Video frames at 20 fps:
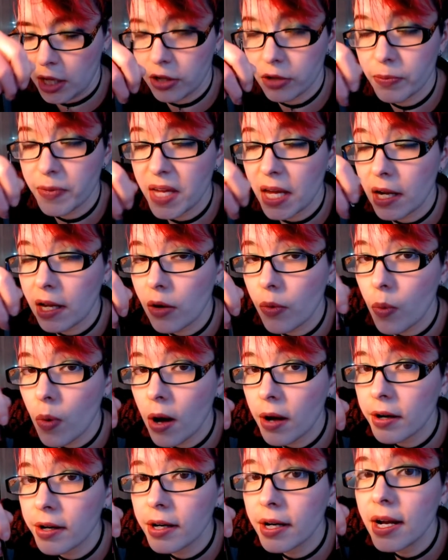We're getting
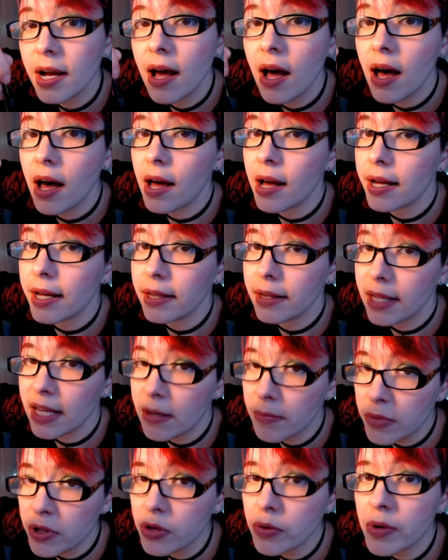water uh, in
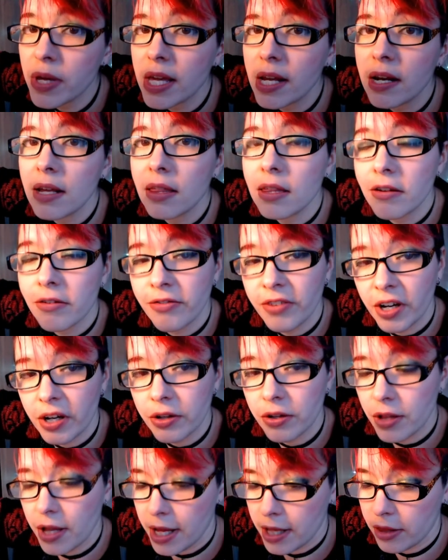between the
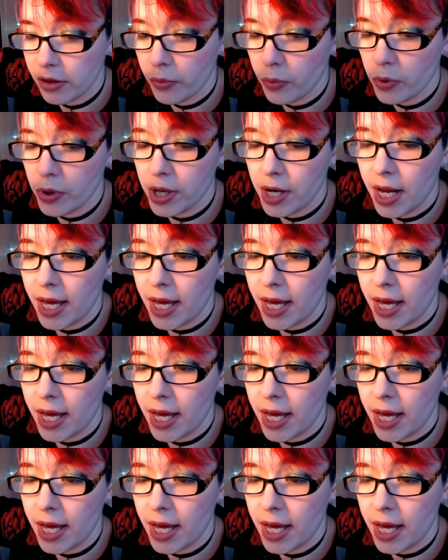ferrule and the wood.